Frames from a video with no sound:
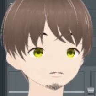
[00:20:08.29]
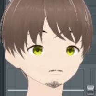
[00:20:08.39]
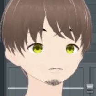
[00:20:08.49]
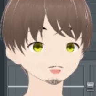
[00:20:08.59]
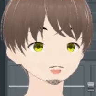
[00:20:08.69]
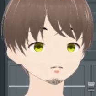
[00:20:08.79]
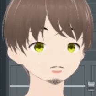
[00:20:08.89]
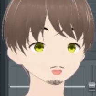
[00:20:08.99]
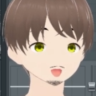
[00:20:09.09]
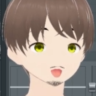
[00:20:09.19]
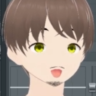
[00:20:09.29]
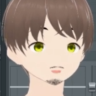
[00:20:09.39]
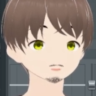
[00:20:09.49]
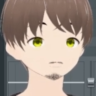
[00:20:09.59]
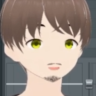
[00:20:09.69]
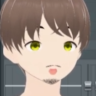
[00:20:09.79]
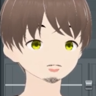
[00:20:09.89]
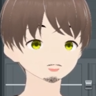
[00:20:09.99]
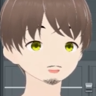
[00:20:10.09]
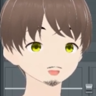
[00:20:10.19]
your
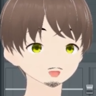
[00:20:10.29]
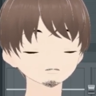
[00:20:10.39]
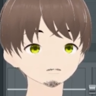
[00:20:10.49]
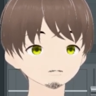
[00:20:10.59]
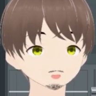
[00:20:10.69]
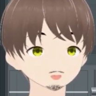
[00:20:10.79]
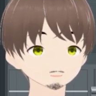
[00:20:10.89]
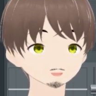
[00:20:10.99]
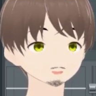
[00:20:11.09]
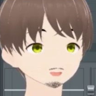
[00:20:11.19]
CLA vocals. So you see that